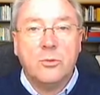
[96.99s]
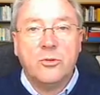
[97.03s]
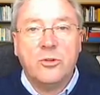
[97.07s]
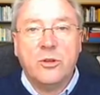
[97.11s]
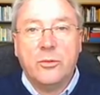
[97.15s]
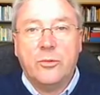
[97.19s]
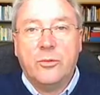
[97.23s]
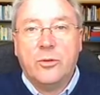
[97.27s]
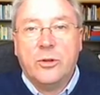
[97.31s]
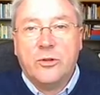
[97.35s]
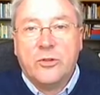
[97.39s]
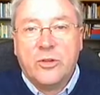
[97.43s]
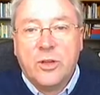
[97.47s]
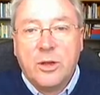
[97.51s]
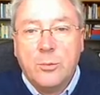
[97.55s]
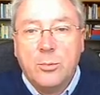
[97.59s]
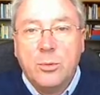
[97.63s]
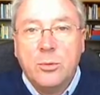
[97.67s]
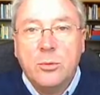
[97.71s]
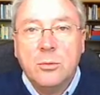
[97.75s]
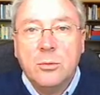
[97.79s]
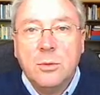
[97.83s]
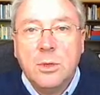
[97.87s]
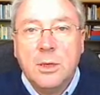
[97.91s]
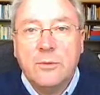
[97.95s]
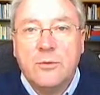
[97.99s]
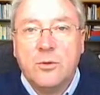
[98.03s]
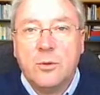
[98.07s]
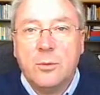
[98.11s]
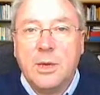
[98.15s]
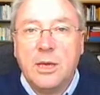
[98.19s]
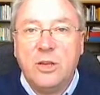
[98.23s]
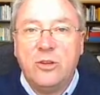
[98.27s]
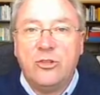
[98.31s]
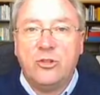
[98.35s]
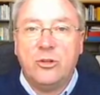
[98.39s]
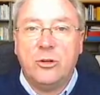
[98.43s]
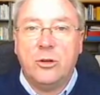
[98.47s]
So, for example,
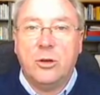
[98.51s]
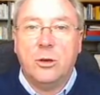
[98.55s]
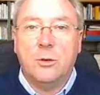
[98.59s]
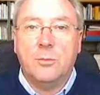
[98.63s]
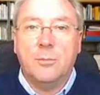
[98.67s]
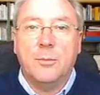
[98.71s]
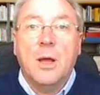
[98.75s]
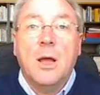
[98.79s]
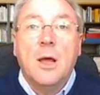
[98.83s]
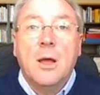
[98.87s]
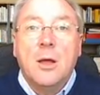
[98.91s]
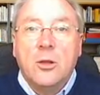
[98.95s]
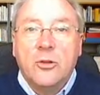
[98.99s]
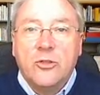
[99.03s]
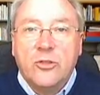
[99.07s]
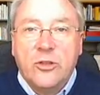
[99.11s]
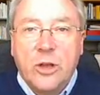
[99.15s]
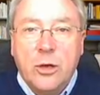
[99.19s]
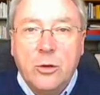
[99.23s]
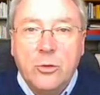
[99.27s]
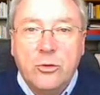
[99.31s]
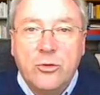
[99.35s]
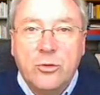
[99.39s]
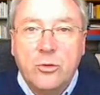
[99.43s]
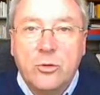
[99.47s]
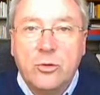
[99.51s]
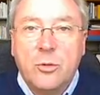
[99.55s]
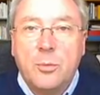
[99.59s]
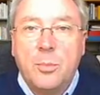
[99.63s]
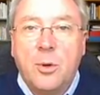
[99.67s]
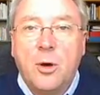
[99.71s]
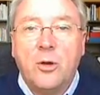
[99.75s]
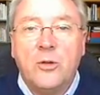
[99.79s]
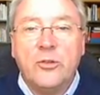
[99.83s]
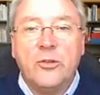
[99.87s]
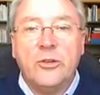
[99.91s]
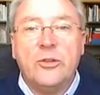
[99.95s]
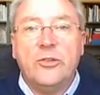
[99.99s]
information on total
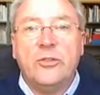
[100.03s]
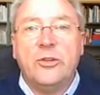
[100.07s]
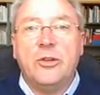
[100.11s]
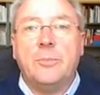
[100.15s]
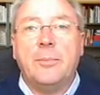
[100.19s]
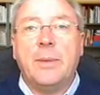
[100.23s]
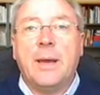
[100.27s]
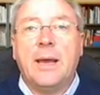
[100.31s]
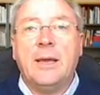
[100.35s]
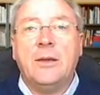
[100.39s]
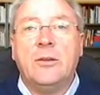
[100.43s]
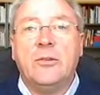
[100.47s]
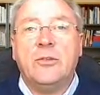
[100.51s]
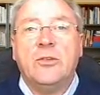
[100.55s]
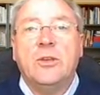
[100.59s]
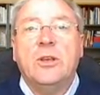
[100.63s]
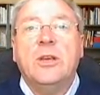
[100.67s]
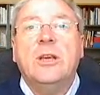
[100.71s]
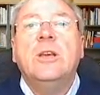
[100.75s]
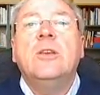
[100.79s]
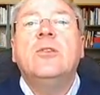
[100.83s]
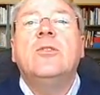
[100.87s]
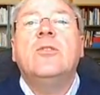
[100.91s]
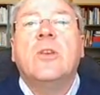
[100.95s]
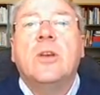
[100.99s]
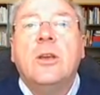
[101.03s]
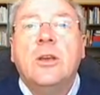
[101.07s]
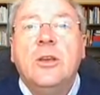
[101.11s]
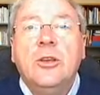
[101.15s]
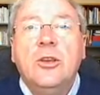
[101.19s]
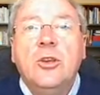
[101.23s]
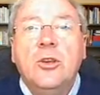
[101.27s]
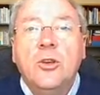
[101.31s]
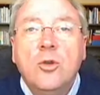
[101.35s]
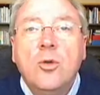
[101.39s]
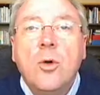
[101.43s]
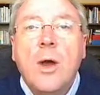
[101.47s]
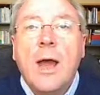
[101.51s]
deposits in banks is
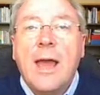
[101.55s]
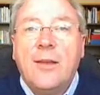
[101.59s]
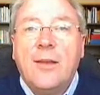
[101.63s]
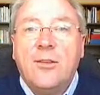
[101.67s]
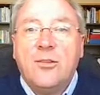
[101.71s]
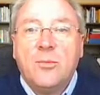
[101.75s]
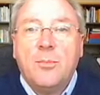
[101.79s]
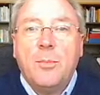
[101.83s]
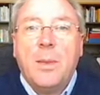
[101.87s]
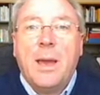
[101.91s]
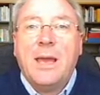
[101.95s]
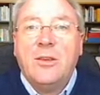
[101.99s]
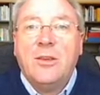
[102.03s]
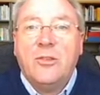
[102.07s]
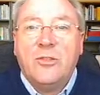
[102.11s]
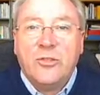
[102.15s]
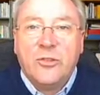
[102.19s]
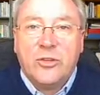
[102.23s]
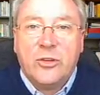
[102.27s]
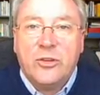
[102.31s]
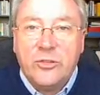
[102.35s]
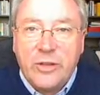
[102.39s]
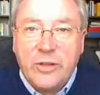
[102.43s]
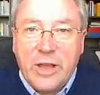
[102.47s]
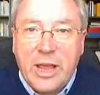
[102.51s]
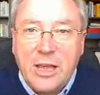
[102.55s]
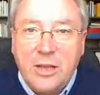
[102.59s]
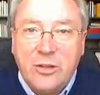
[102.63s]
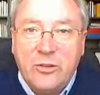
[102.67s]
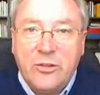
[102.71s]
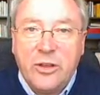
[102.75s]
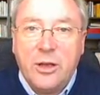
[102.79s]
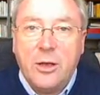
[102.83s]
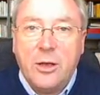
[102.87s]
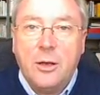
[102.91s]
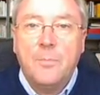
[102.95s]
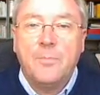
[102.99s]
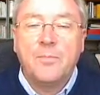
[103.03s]
US-based
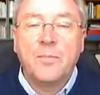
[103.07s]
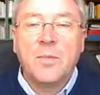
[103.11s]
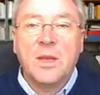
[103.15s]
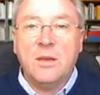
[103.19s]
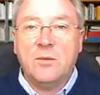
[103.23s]
data.